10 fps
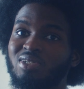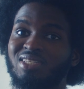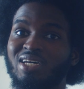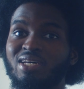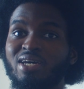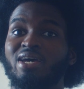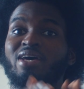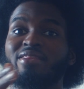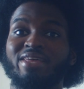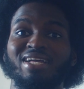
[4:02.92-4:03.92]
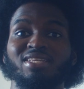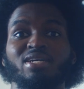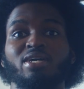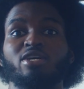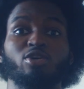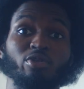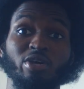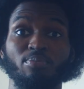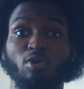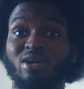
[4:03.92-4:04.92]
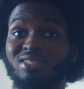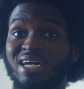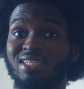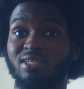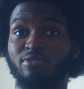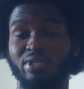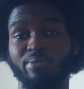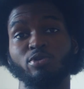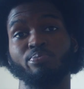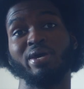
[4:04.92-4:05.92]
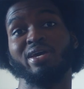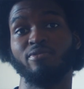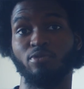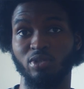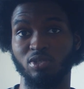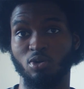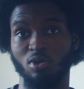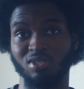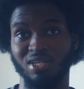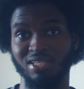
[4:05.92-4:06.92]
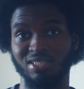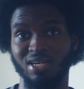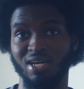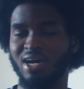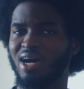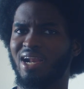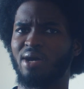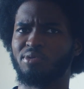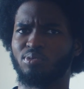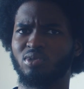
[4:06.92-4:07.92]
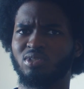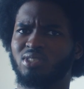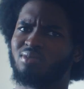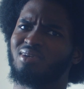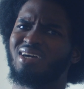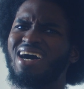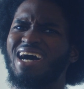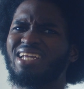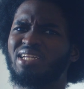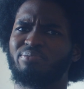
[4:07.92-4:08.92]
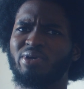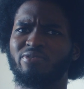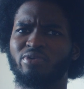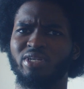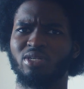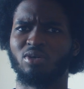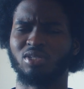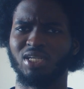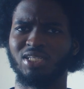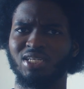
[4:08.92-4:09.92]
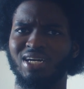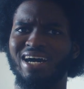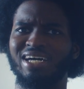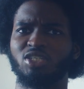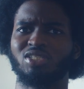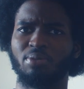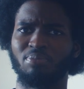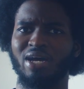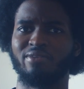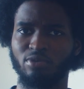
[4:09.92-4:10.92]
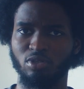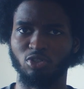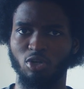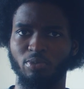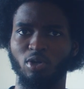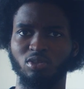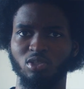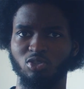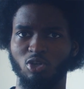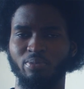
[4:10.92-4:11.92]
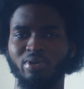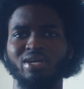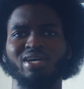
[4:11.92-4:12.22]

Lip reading: said that, their employer is asking for them to pay for this cost letter. And I was wondering, I didn't pay for any cost letter. I just applied for a job, got the job,